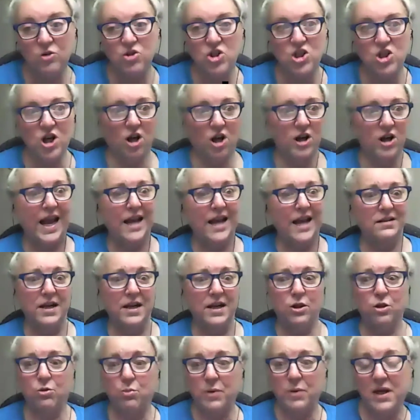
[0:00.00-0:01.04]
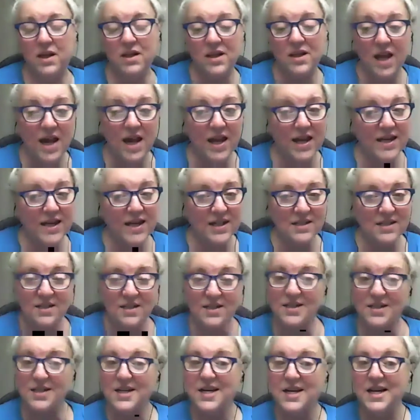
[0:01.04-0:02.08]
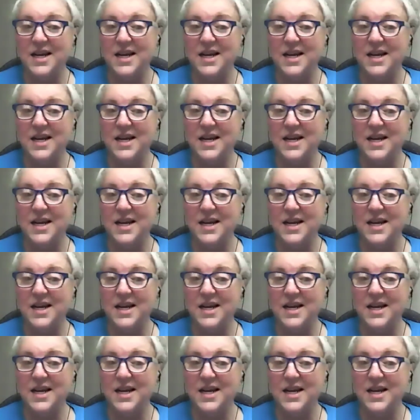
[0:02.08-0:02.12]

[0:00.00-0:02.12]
She already had like three clients,